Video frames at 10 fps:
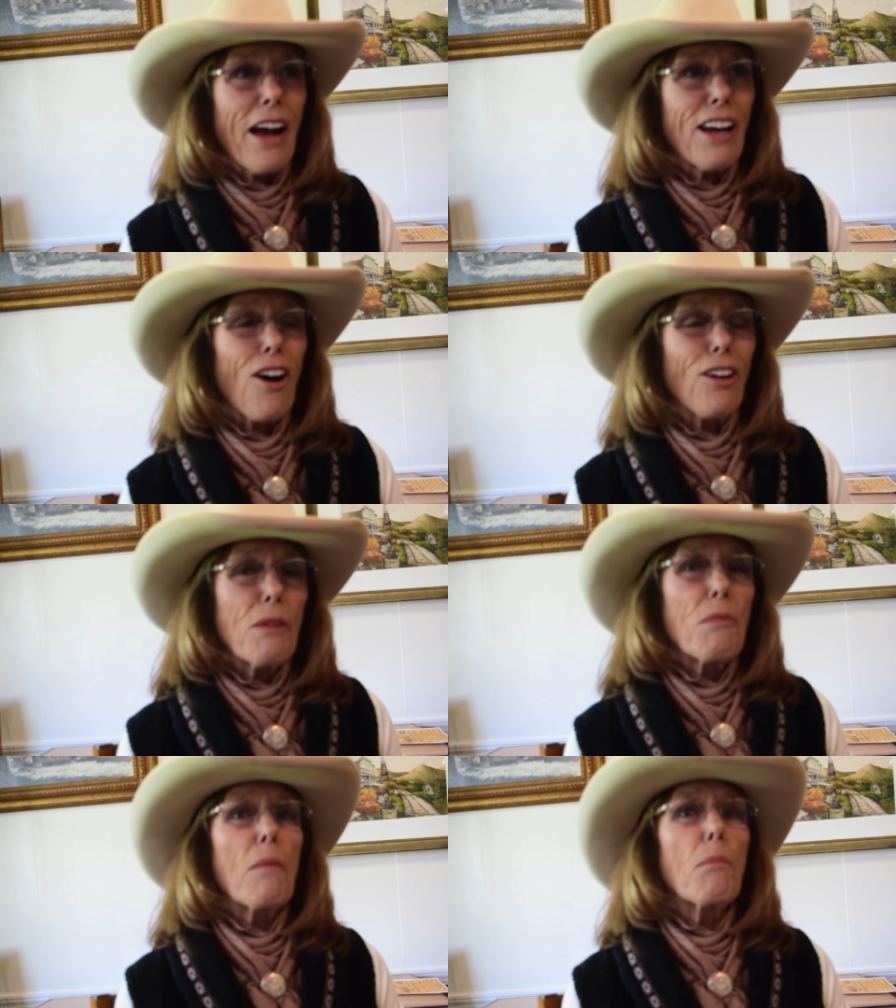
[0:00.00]
I call
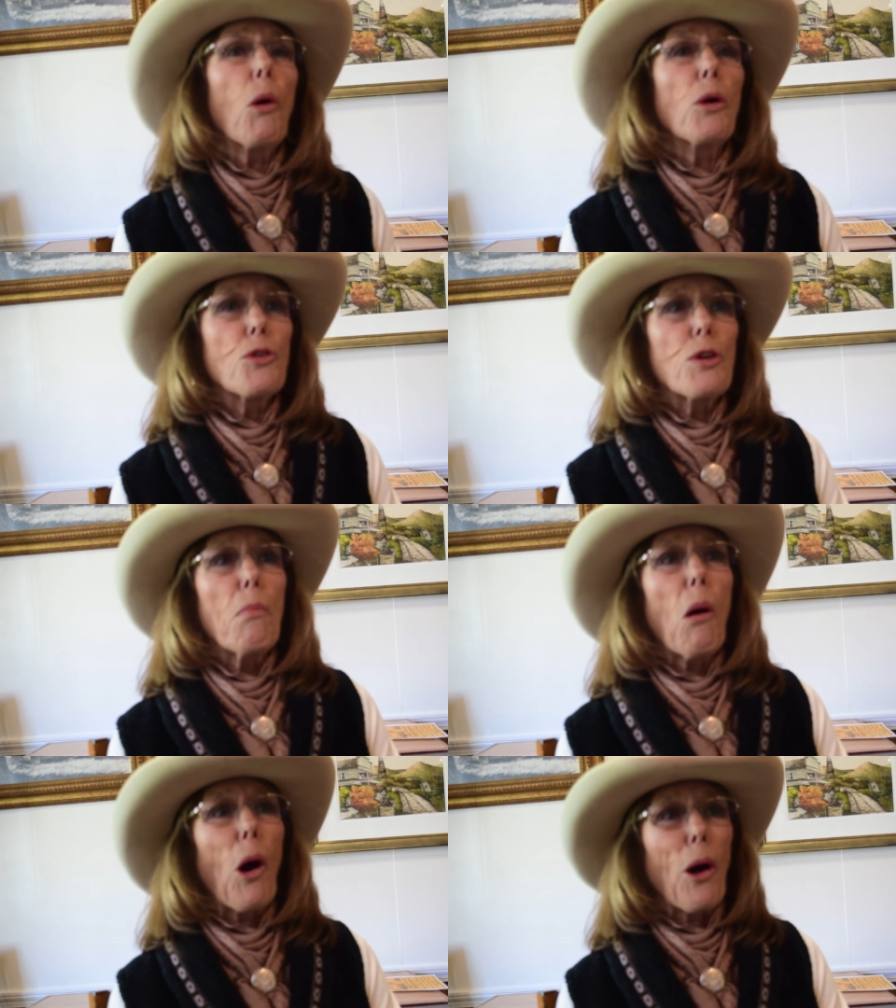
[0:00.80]
him my poetry
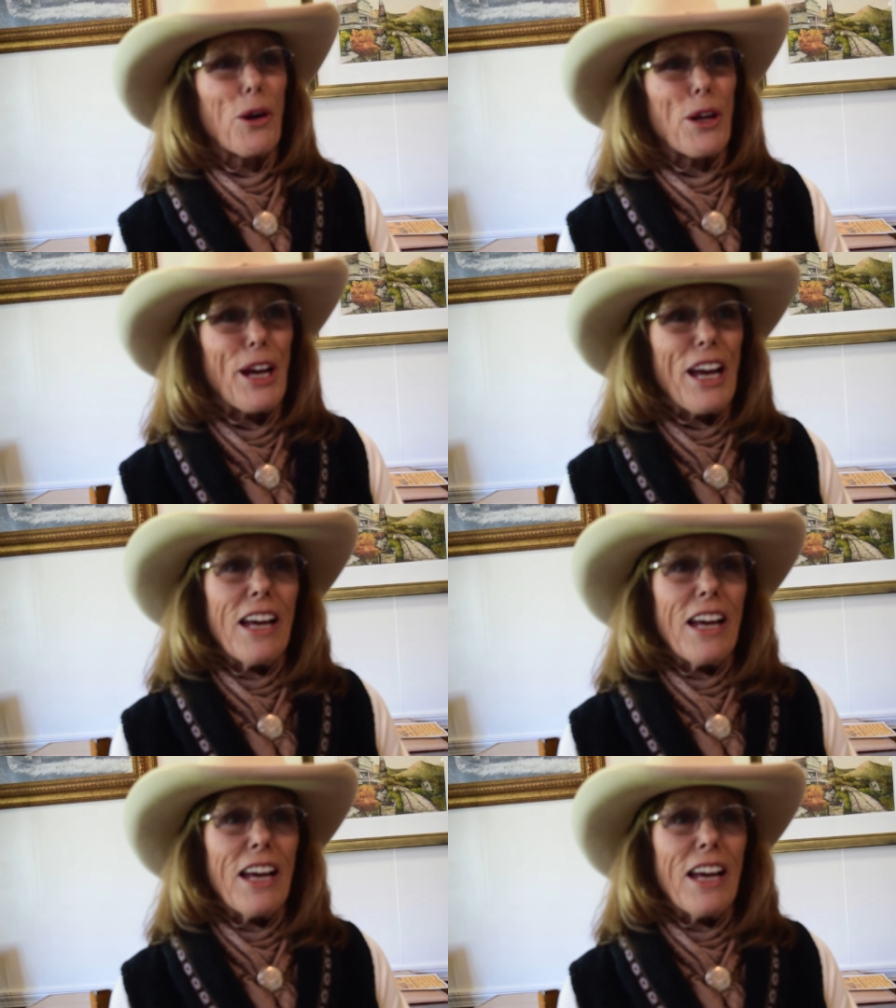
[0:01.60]
pard.